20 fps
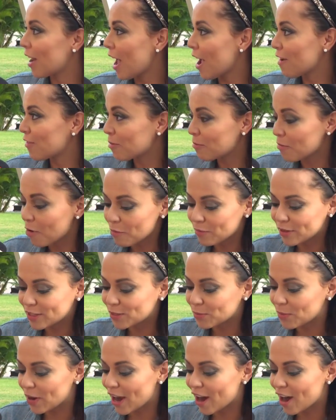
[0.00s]
I have the
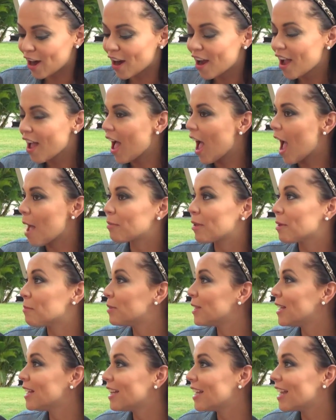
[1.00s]
moments where I'm
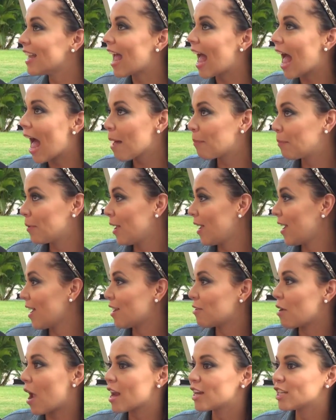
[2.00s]
completely happy
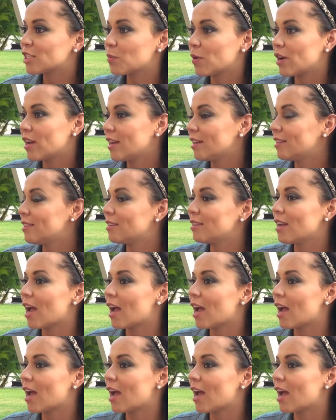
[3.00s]
and I just want to,